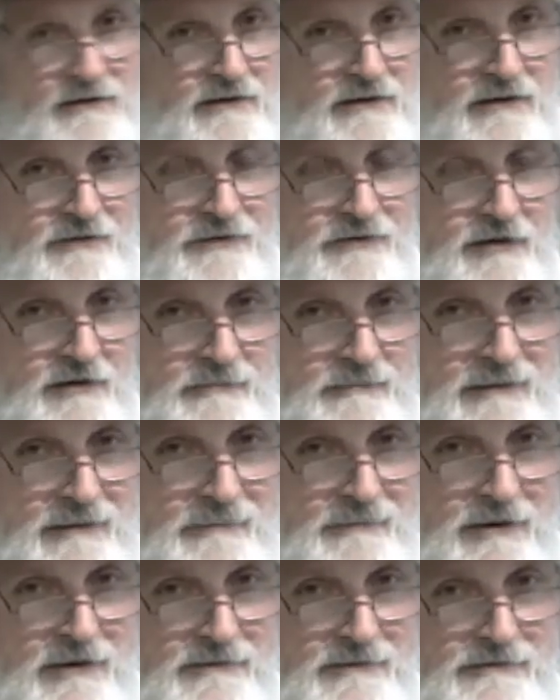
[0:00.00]
If you
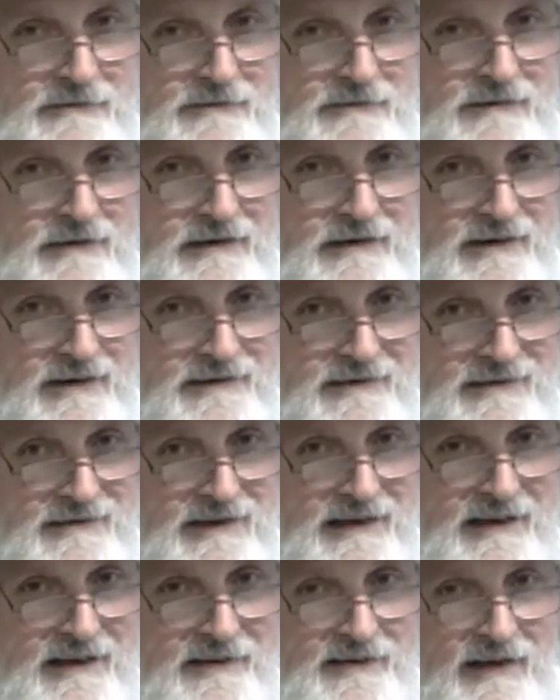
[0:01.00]
remember, it
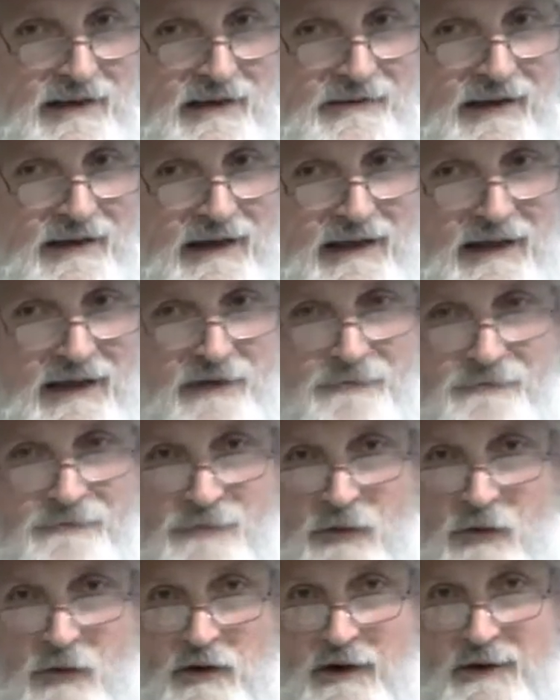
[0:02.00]
says that he
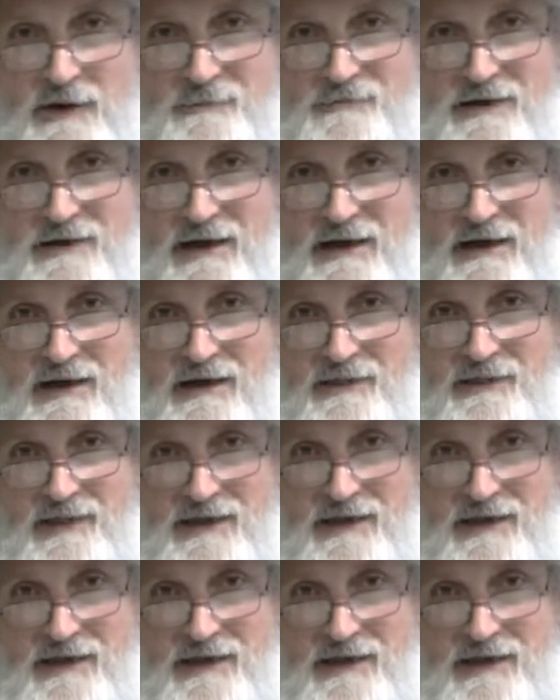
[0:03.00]
formed the